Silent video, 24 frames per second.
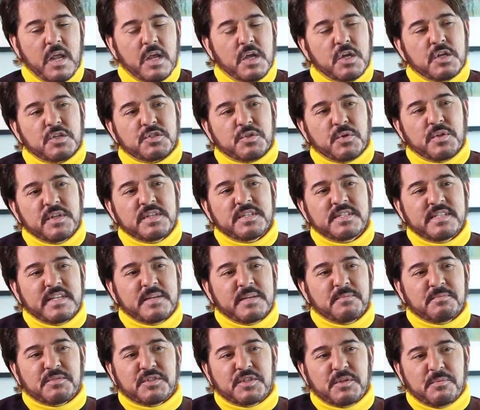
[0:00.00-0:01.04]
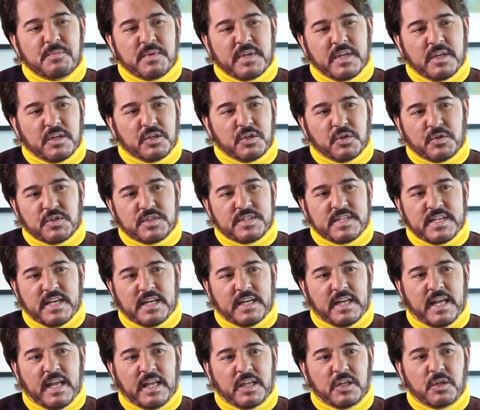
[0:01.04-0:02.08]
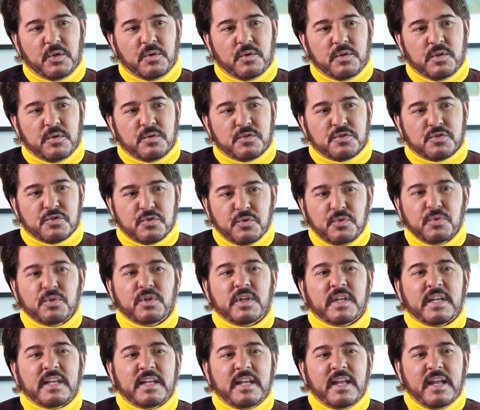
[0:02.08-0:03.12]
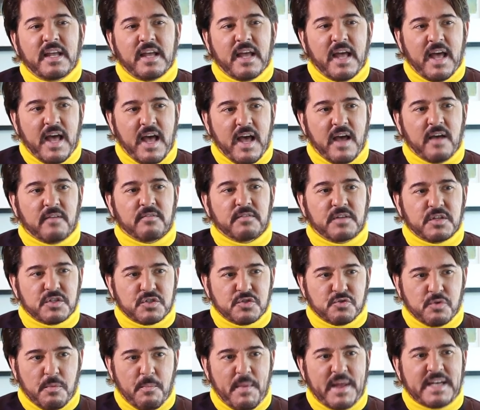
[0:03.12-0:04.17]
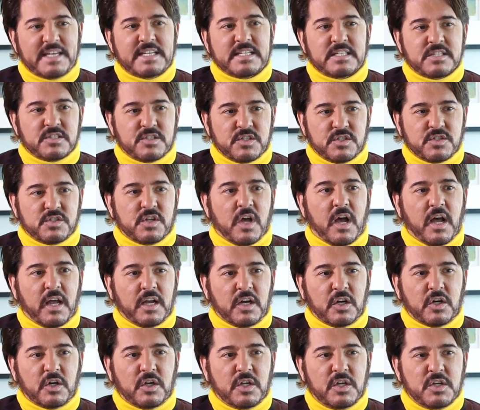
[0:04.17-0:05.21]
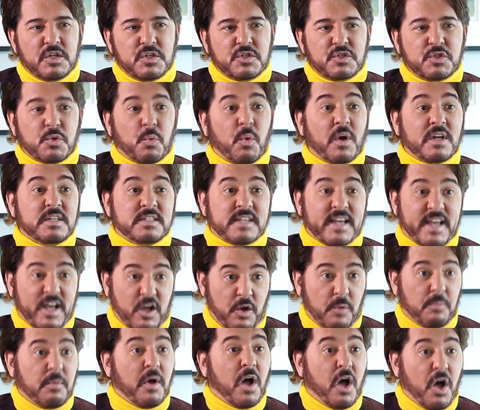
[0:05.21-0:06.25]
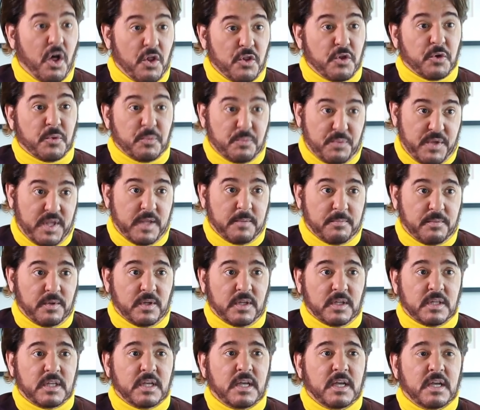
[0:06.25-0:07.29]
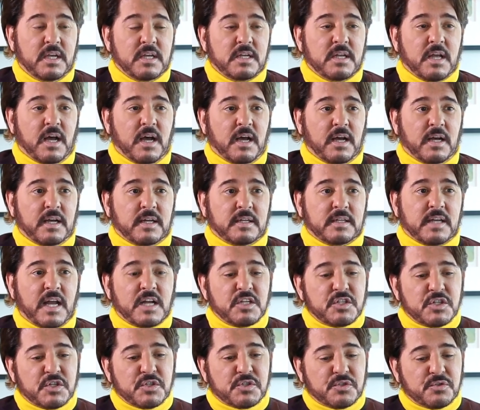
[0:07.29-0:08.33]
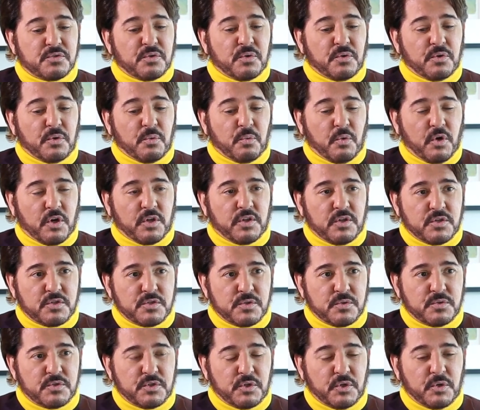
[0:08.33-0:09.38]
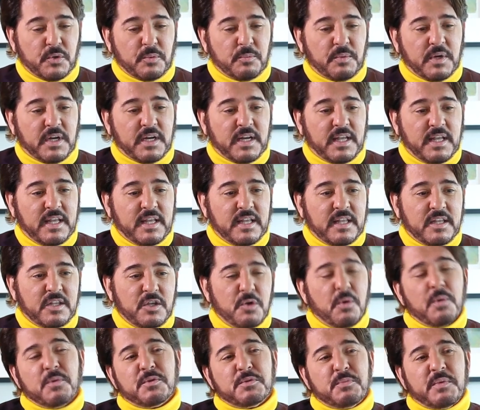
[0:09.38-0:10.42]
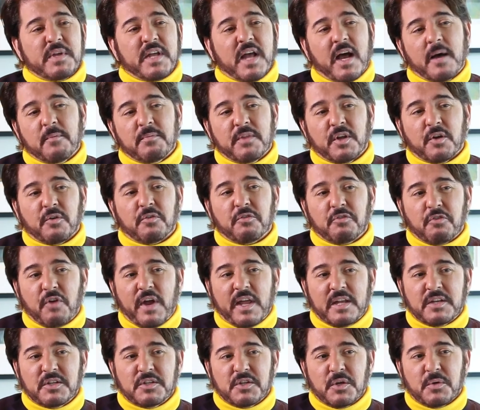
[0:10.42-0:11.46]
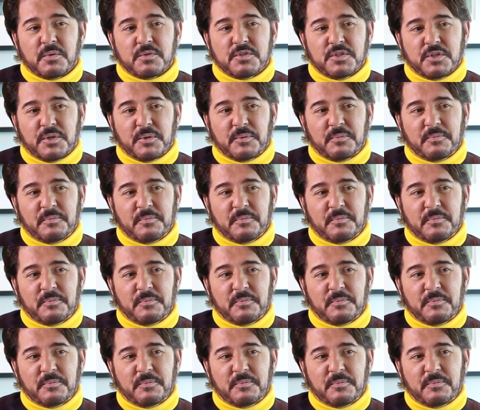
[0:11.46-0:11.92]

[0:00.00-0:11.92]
So this seems to be in your DNA. You truly have this tremendous desire to want to help other people. Not just through the work that you do, but you almost become their friend, don't you?